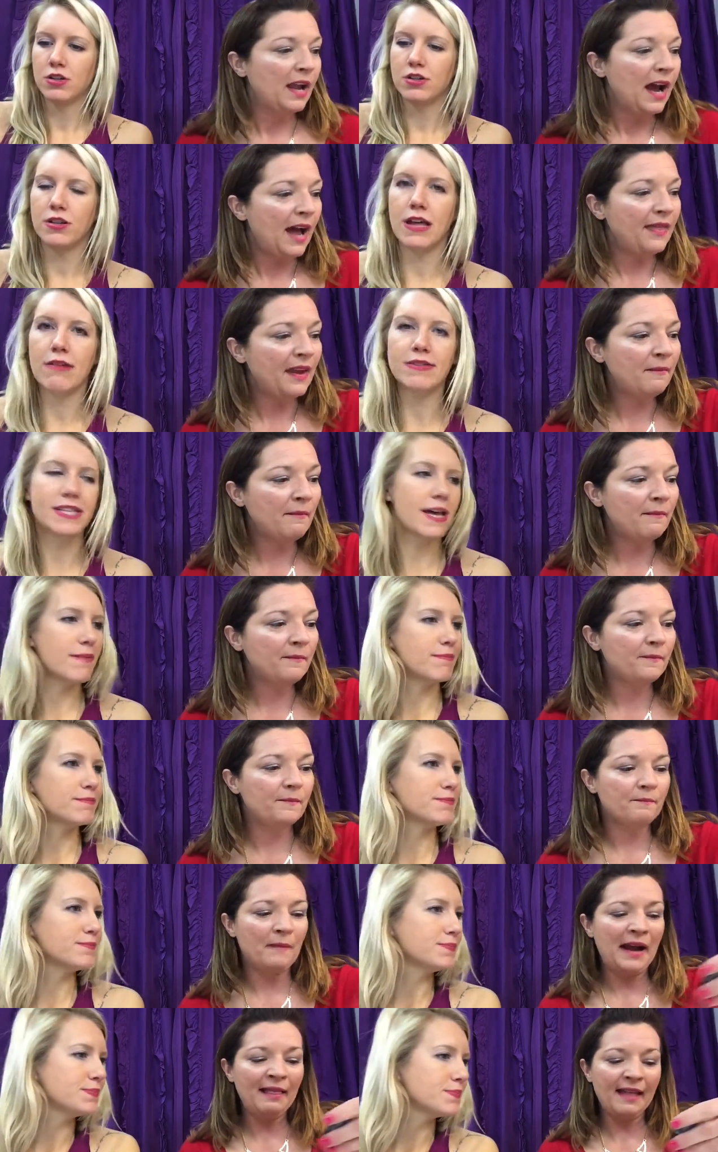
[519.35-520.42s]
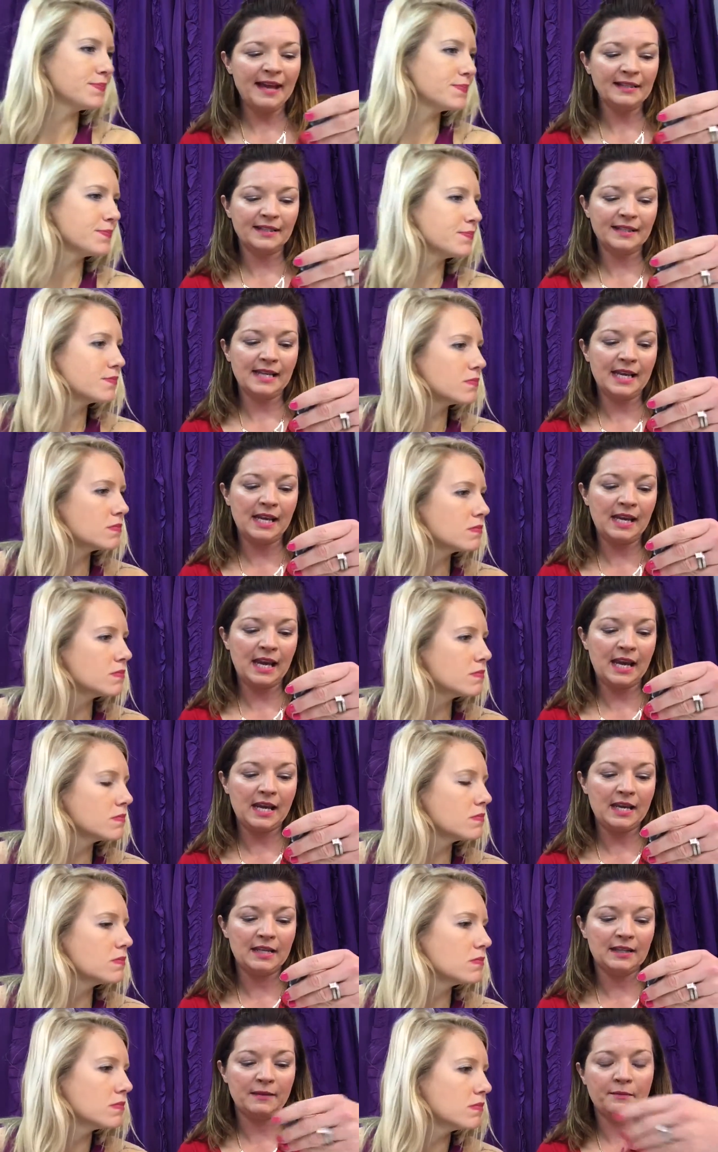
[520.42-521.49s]
Speaker 1: So and then my last thing
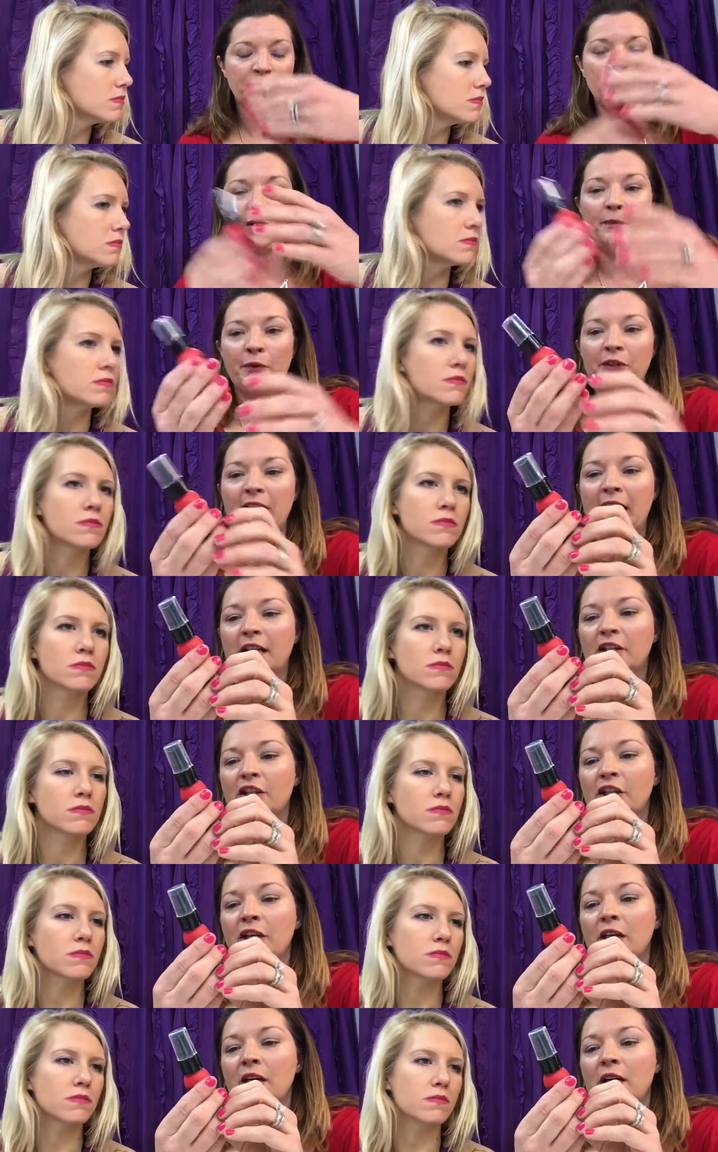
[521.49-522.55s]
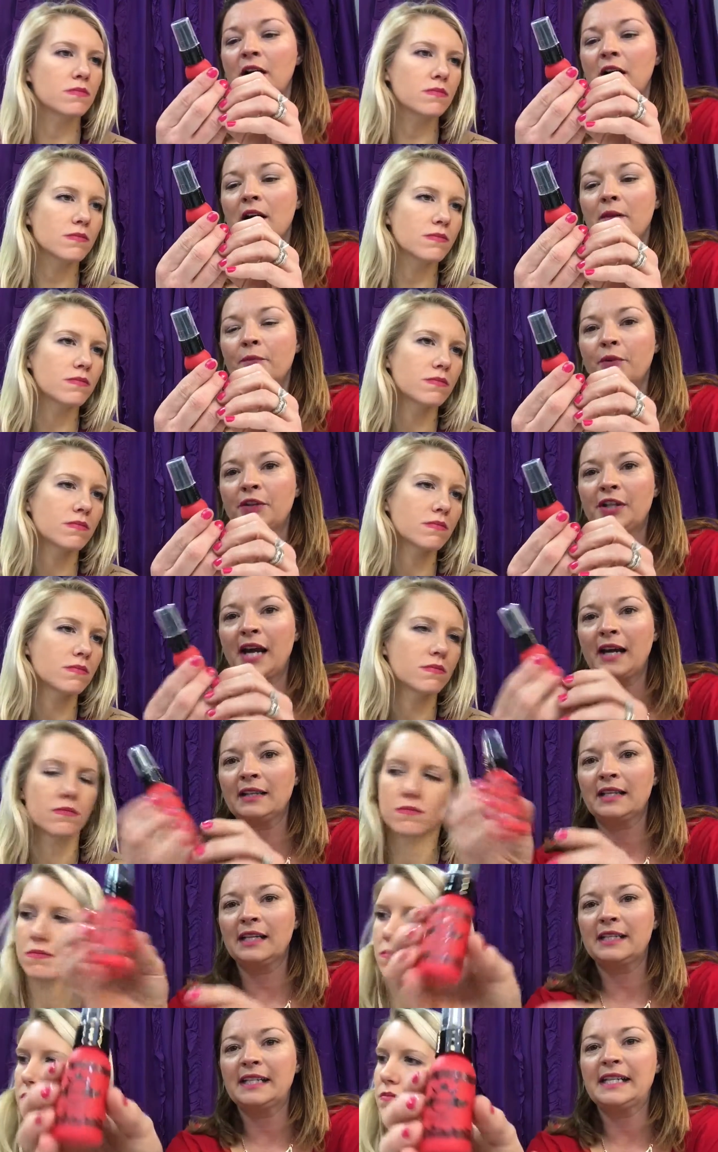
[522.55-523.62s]
is Beauty Protector Protect
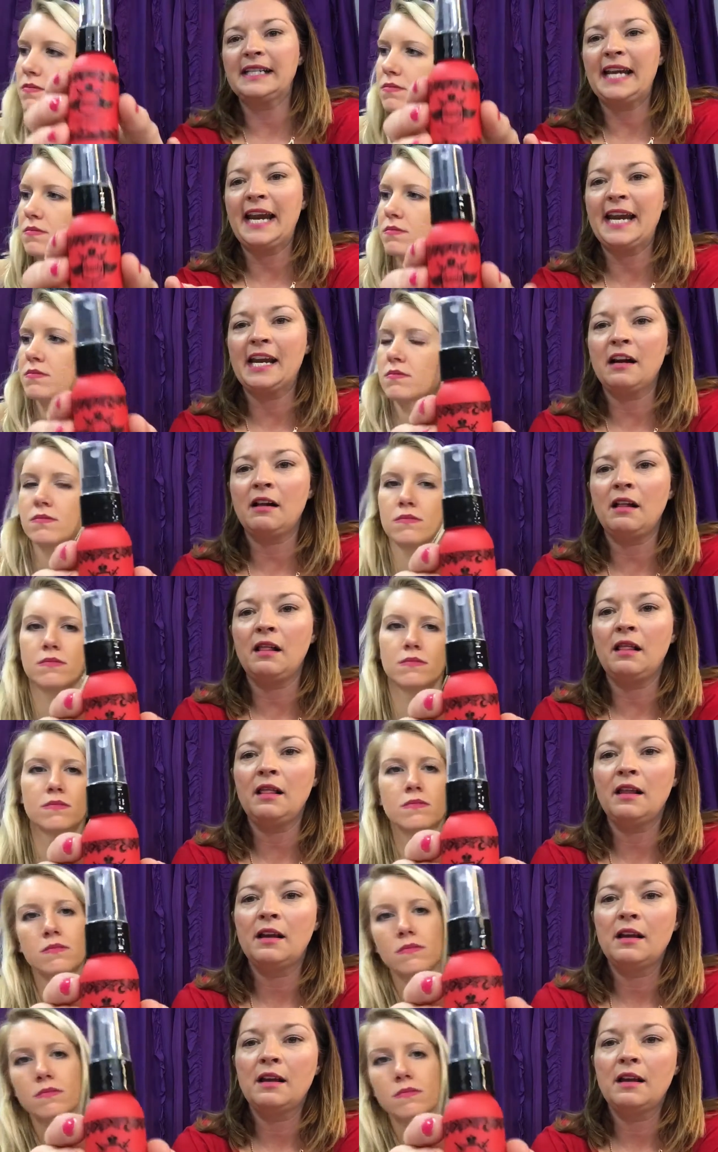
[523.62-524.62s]
and Detangle